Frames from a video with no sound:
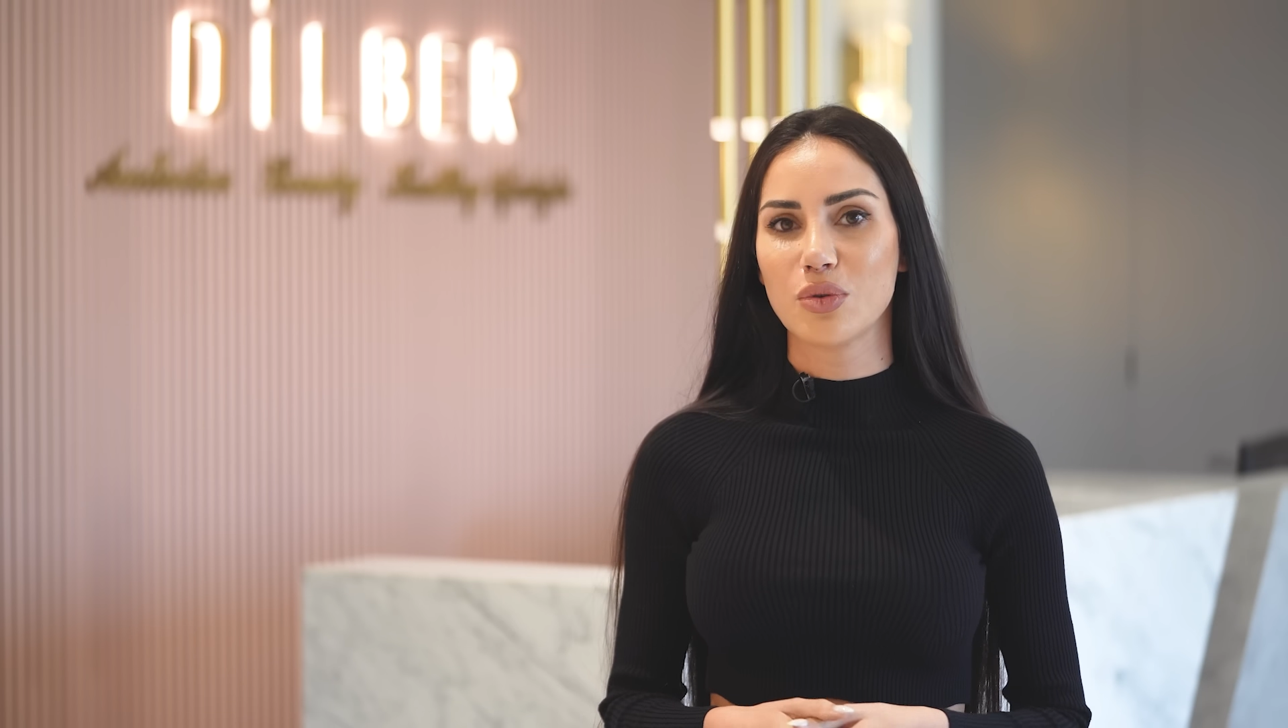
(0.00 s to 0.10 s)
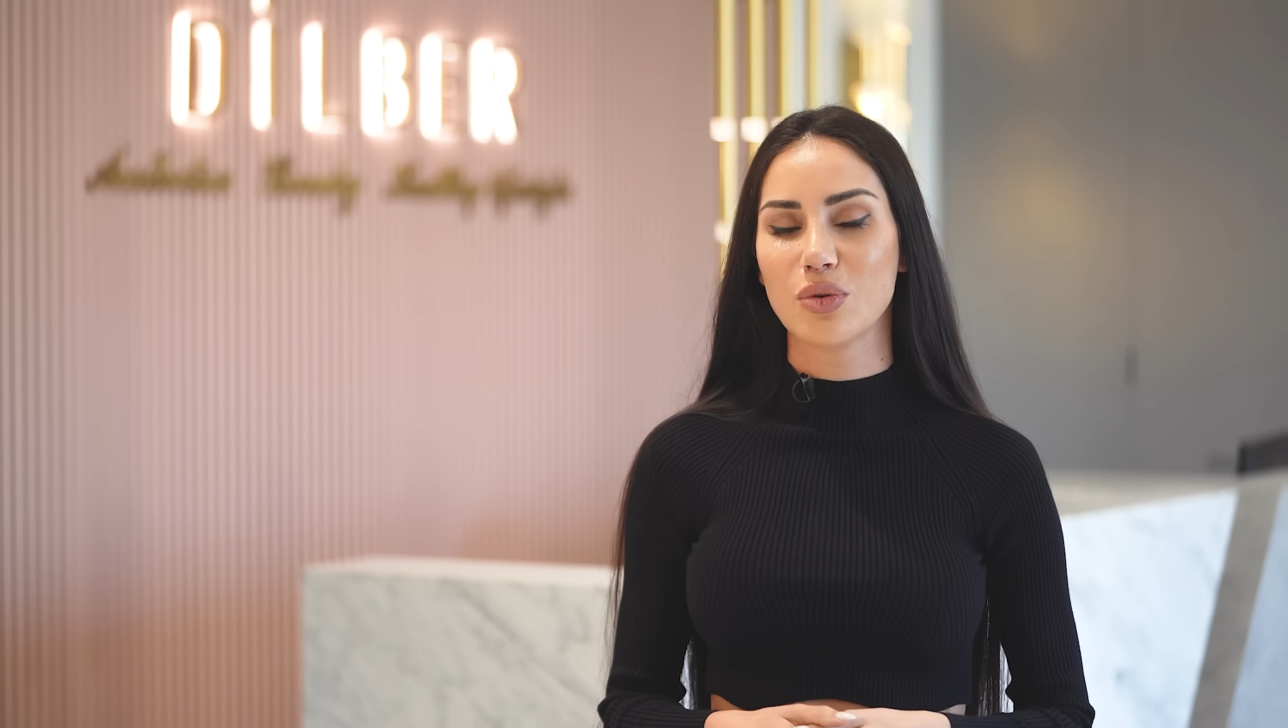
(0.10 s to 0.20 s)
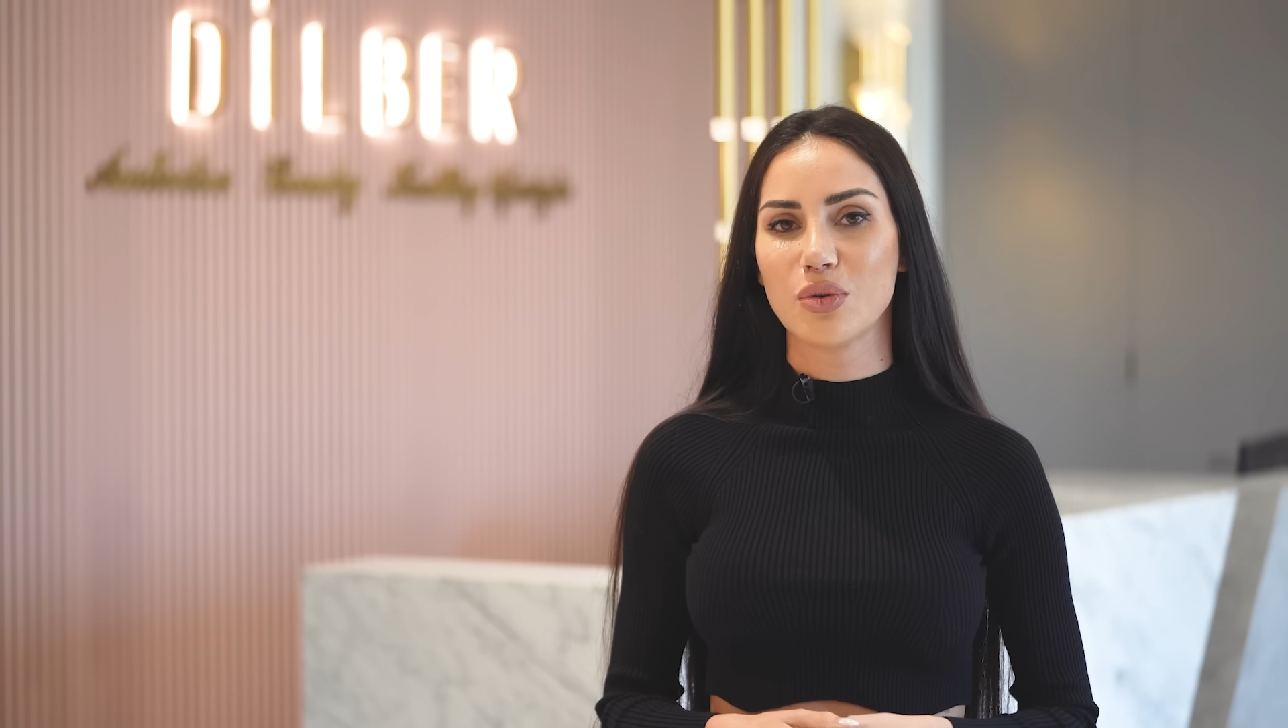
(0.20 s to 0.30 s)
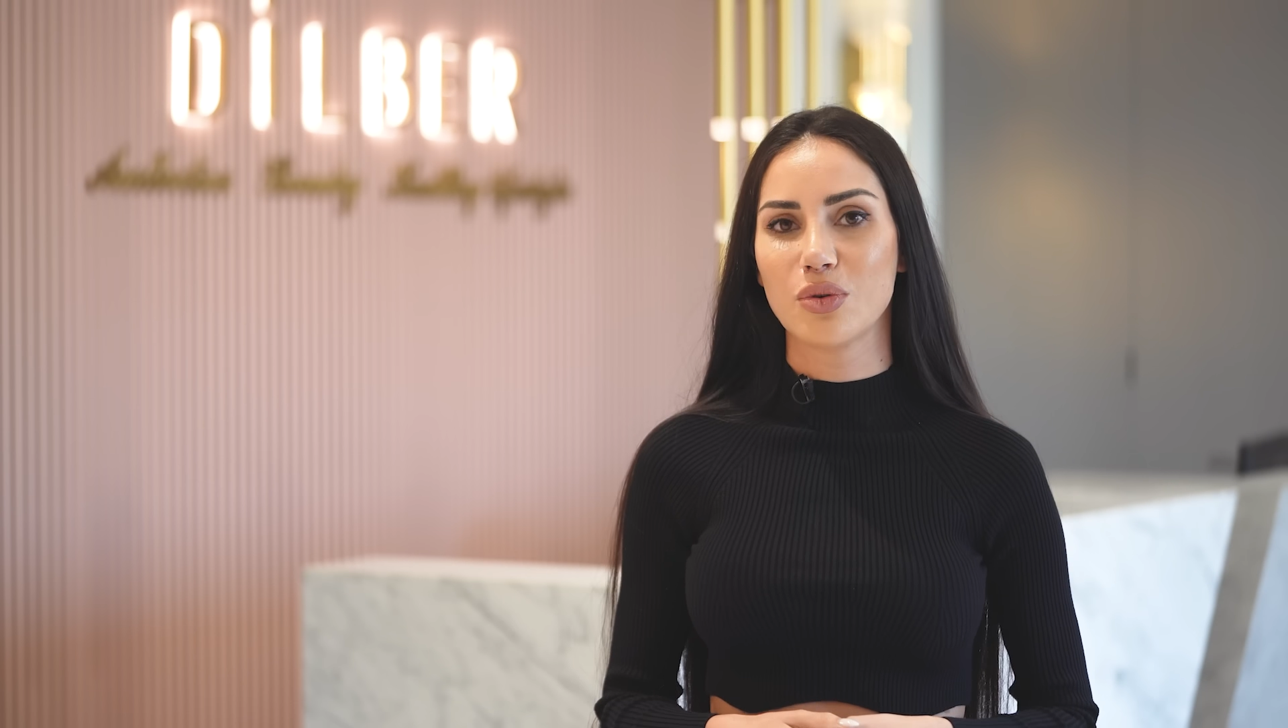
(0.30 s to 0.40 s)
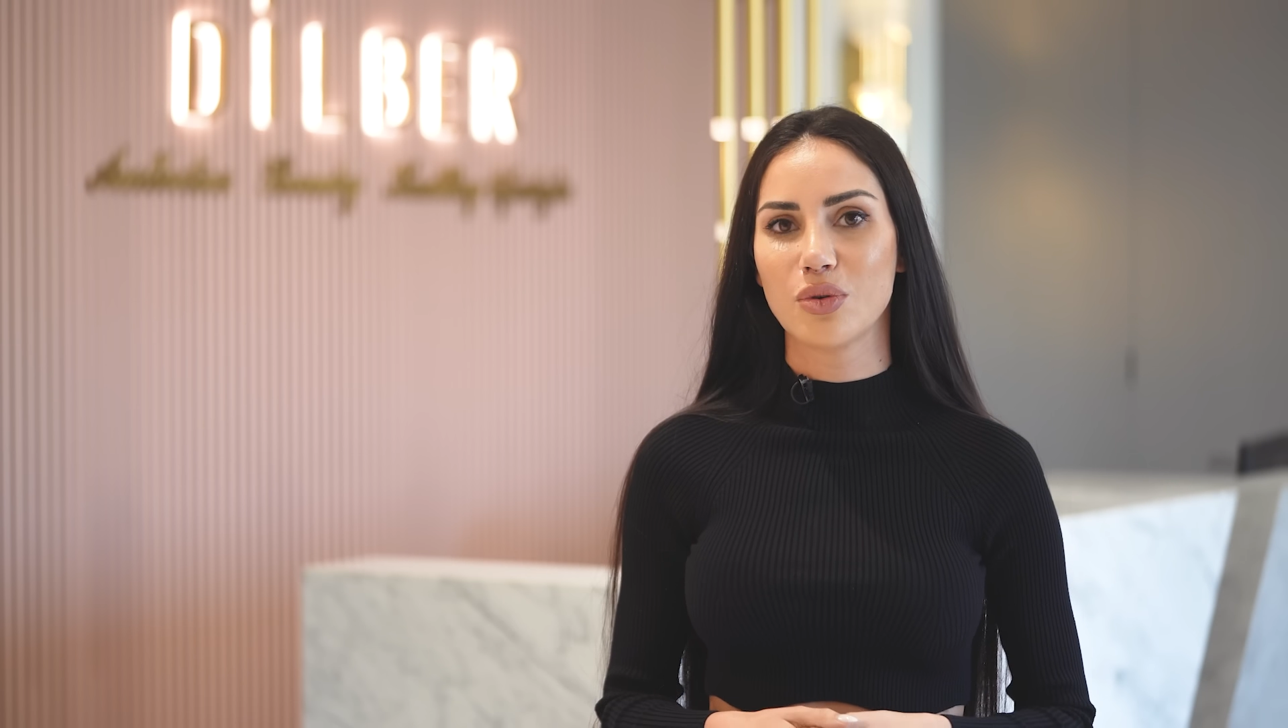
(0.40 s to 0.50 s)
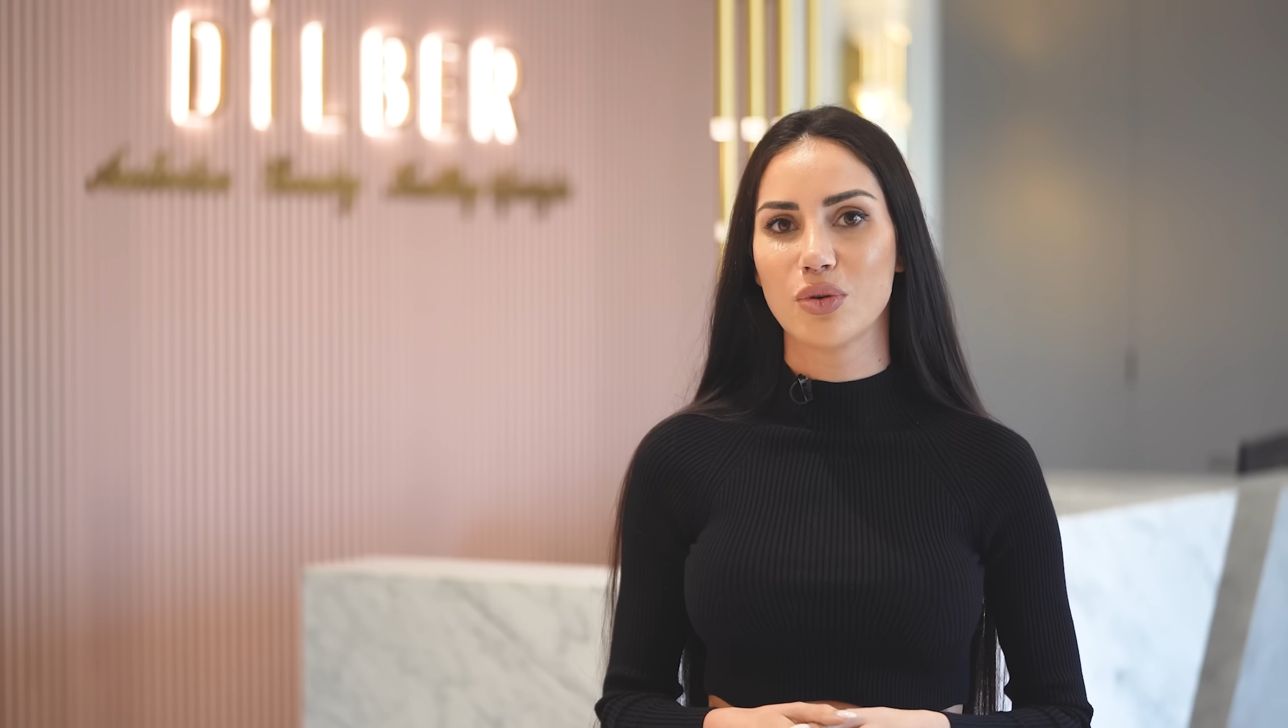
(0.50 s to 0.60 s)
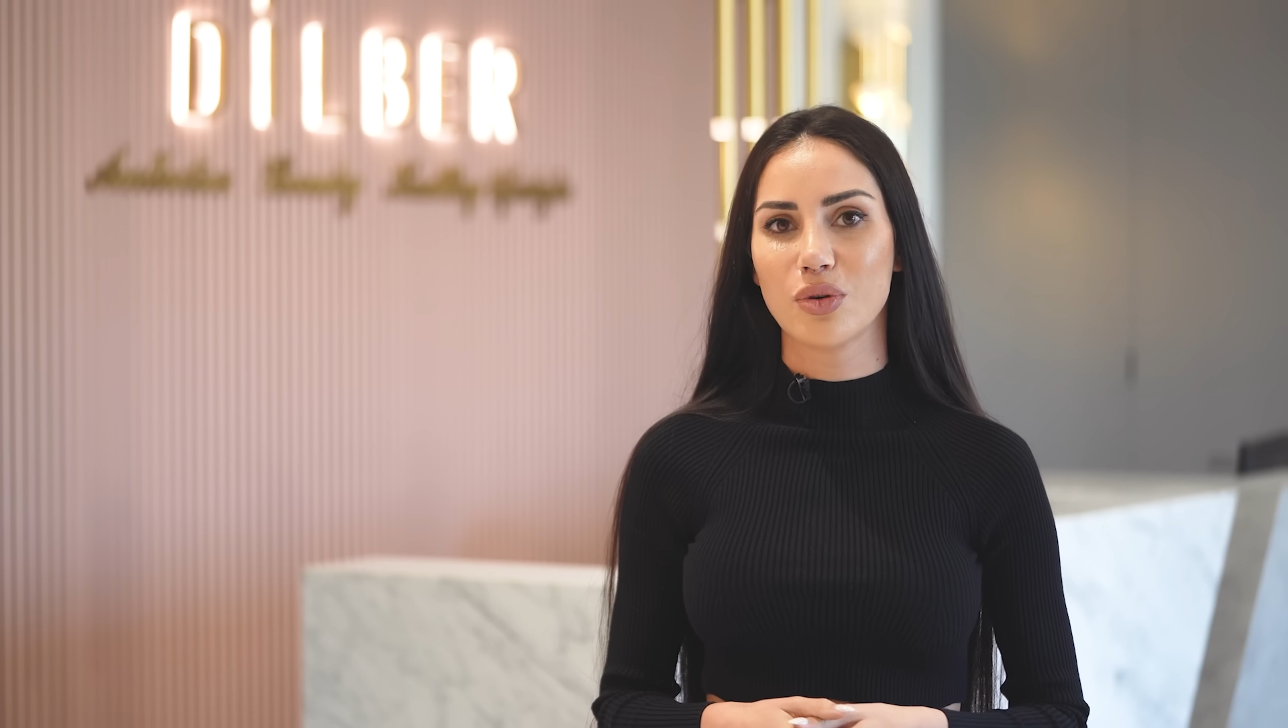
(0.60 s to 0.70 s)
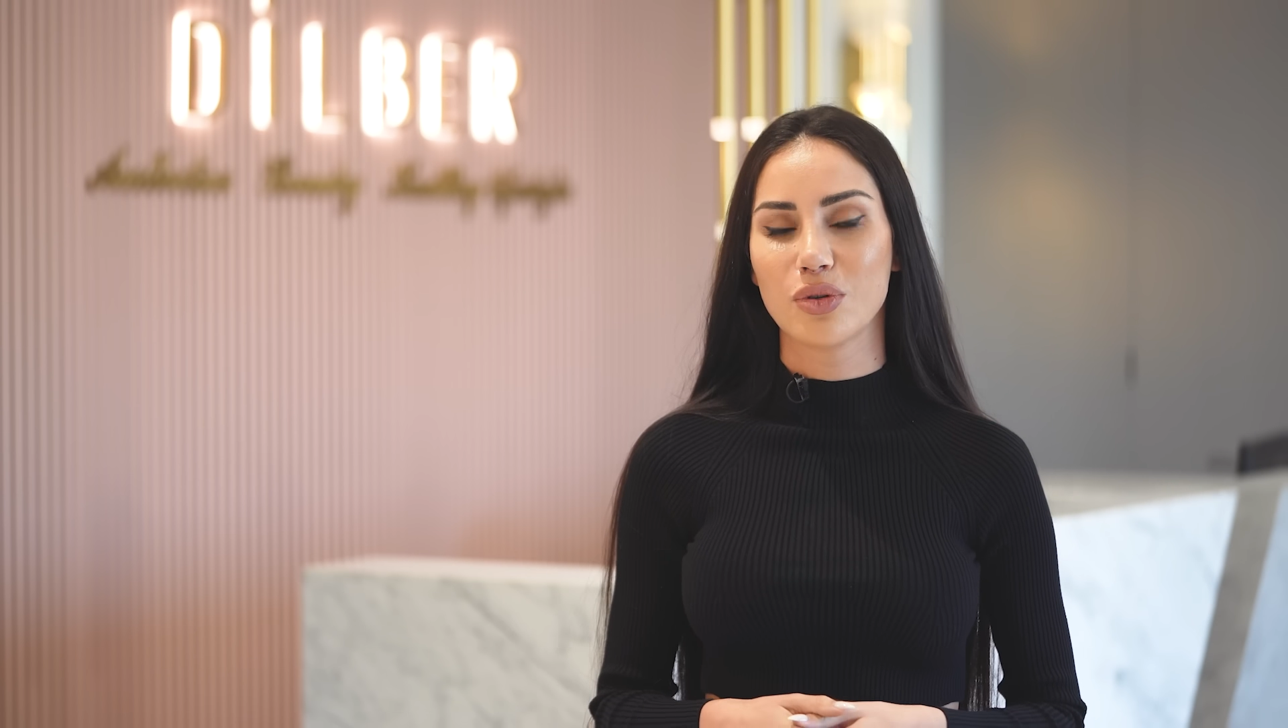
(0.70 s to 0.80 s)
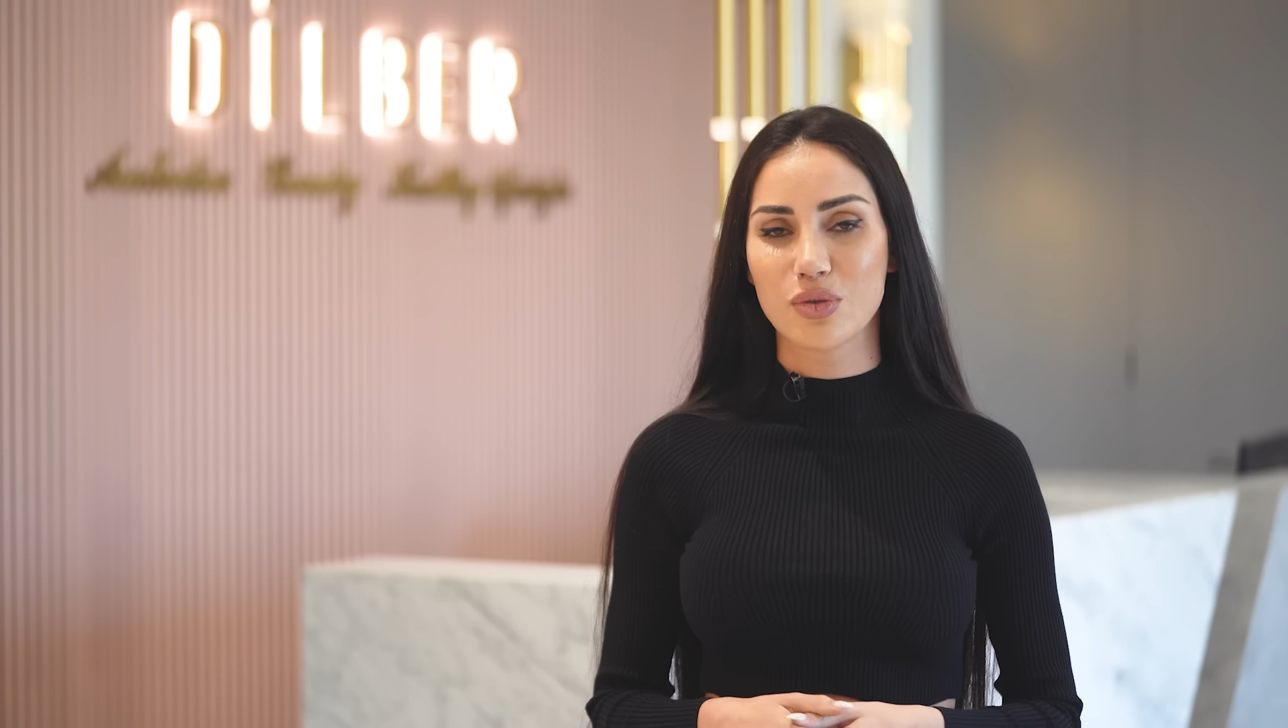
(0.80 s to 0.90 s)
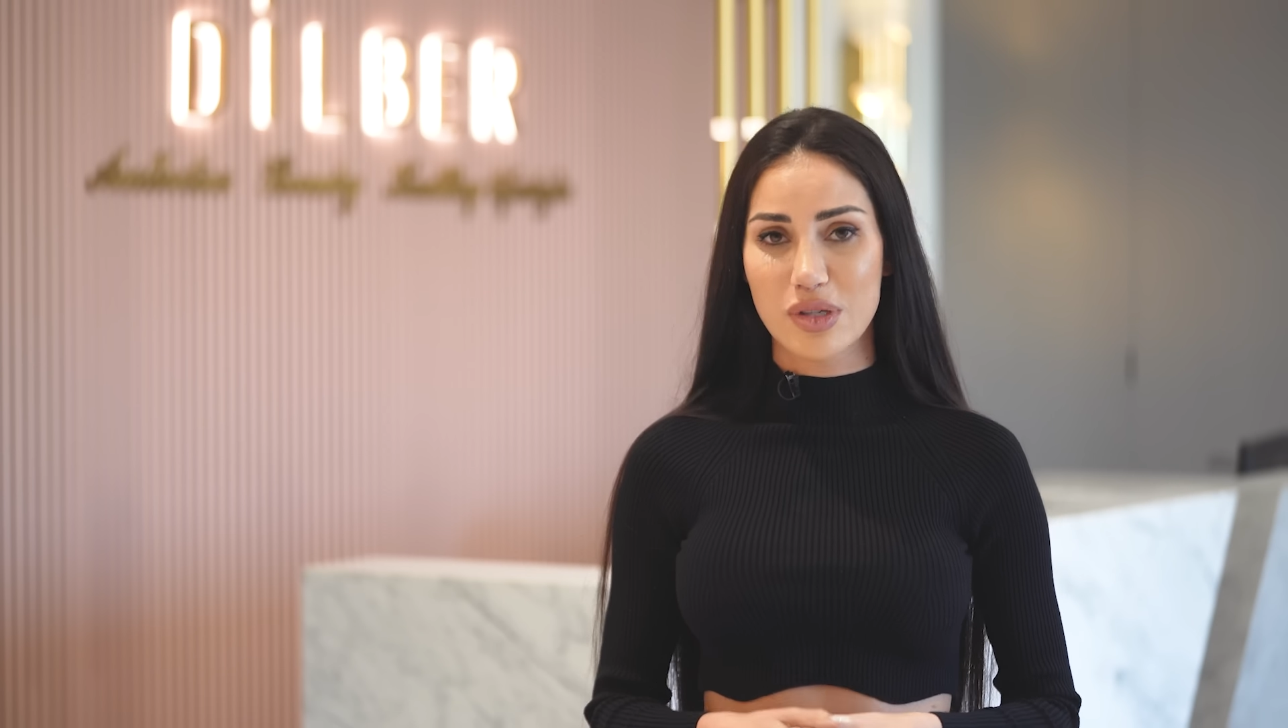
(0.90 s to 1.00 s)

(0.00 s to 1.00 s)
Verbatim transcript: to